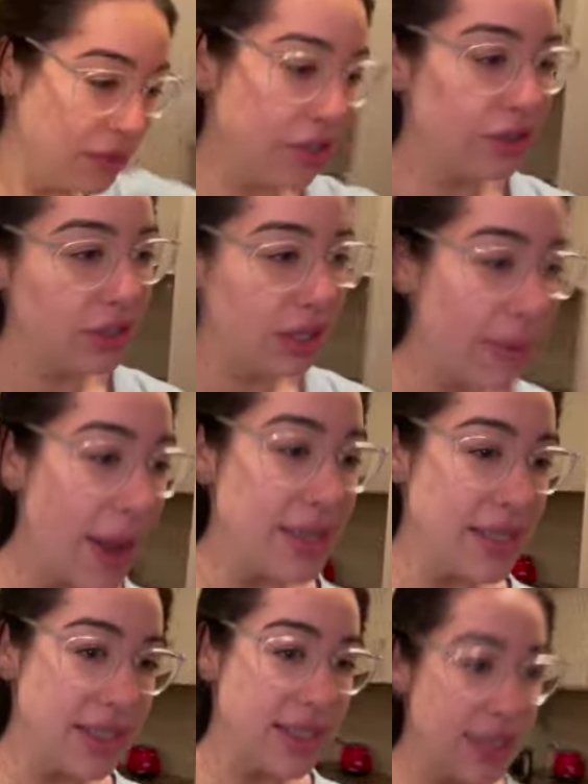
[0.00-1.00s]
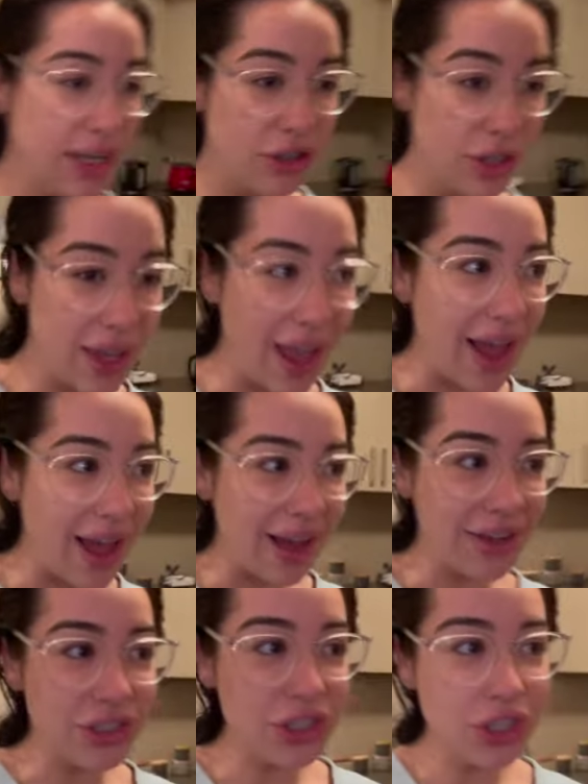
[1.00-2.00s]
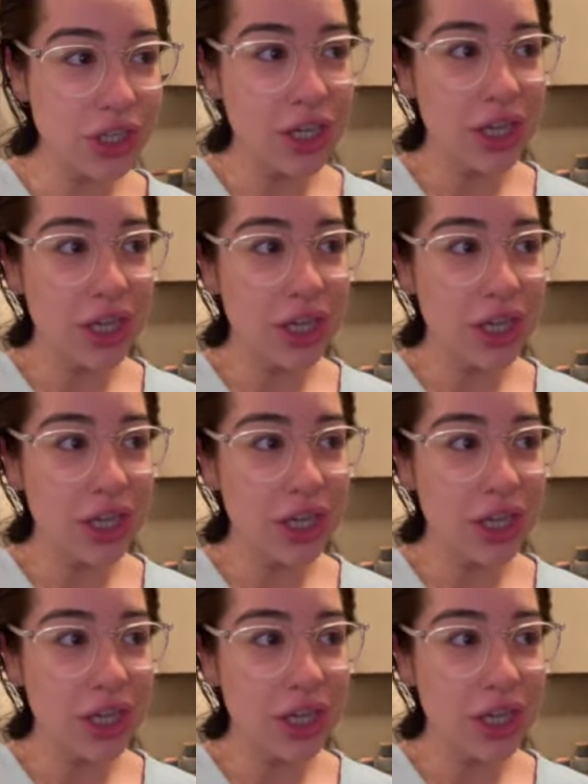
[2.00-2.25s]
literally about to sit on the couch.